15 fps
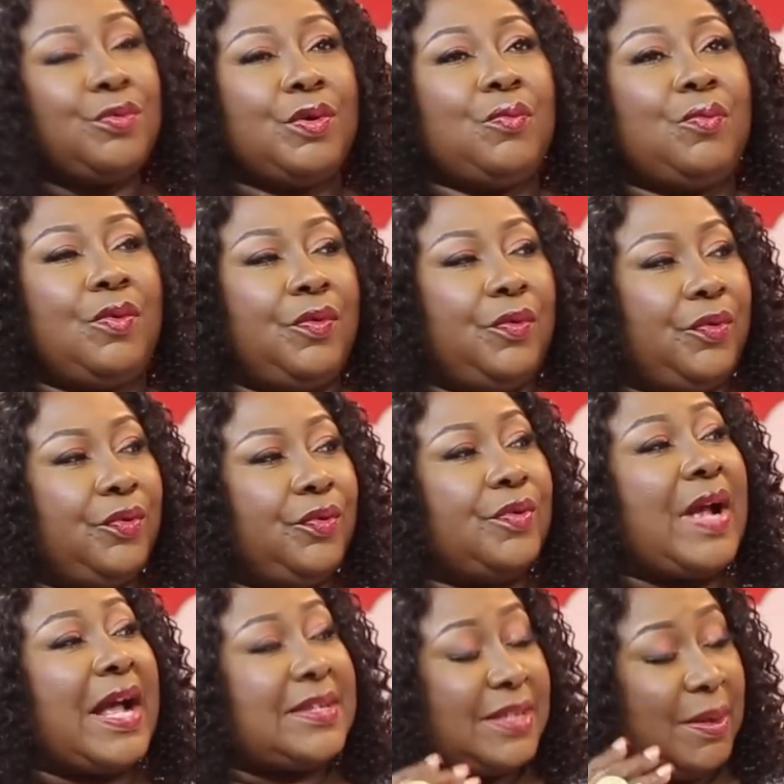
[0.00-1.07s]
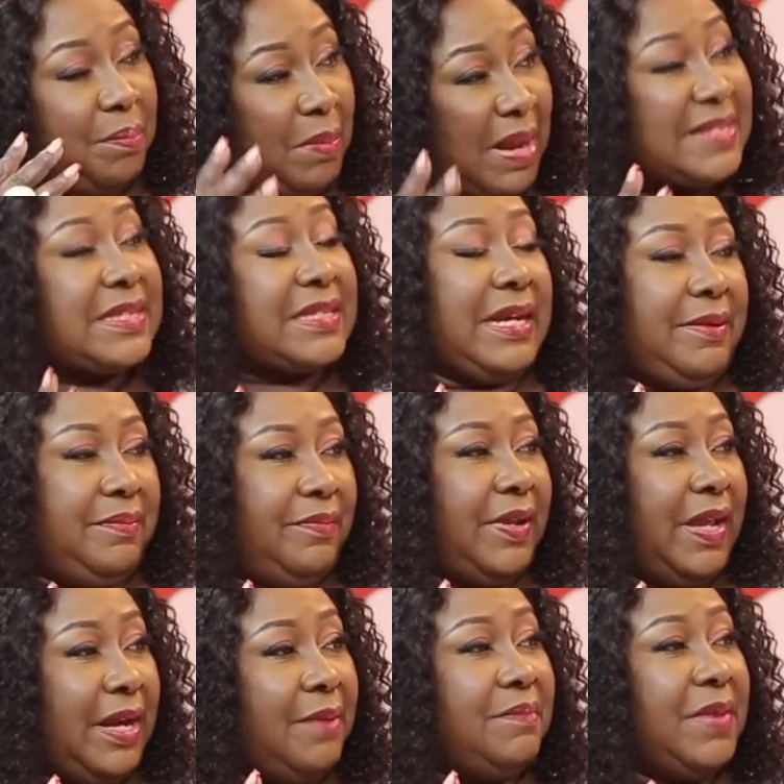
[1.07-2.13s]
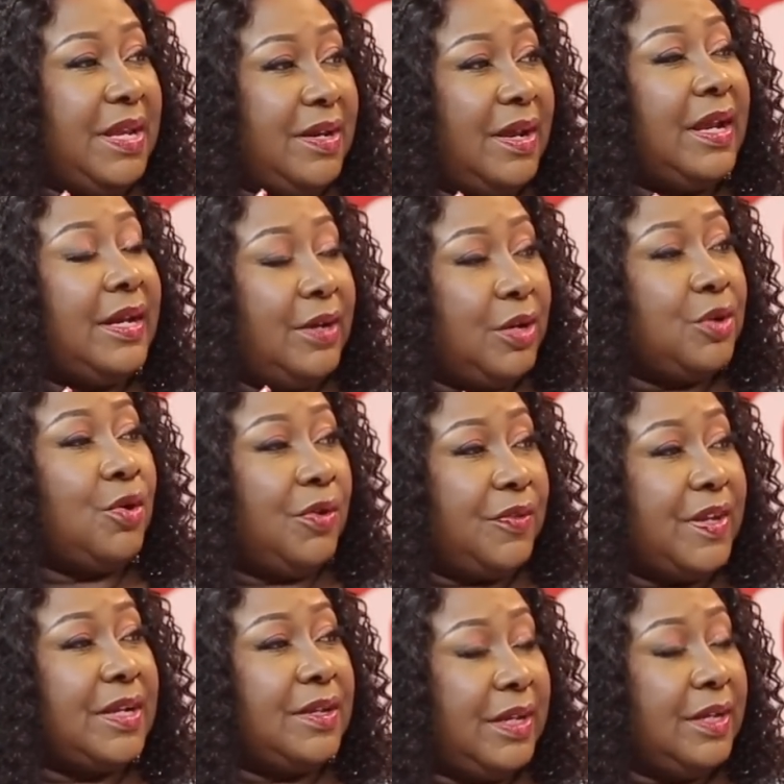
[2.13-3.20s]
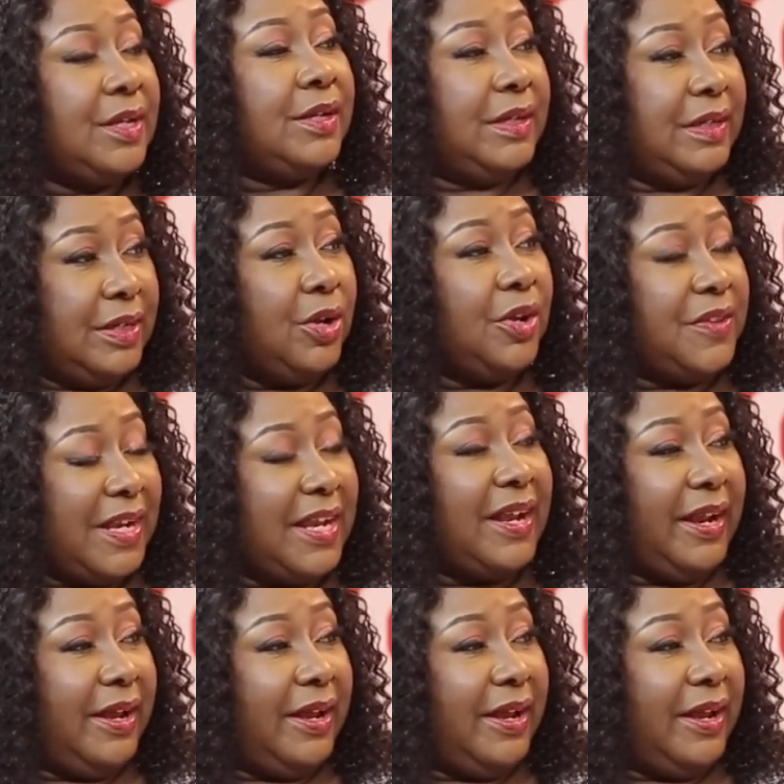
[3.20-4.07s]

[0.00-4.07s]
As a Muslim and a northern